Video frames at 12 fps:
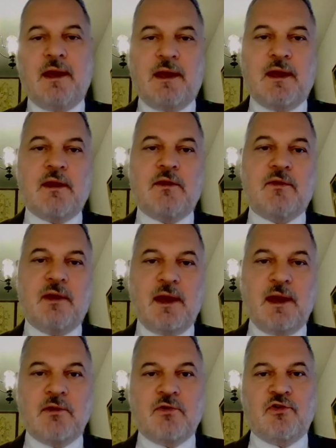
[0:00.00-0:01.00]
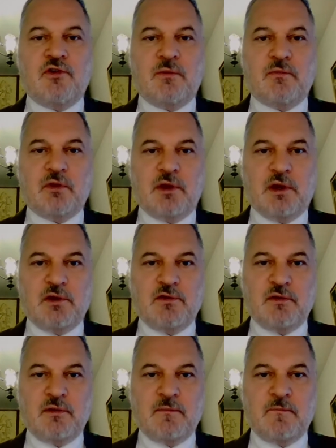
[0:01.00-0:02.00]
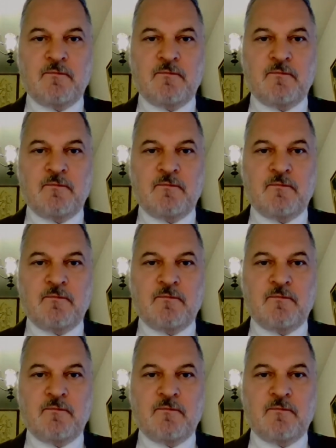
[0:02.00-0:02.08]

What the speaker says: and energy production.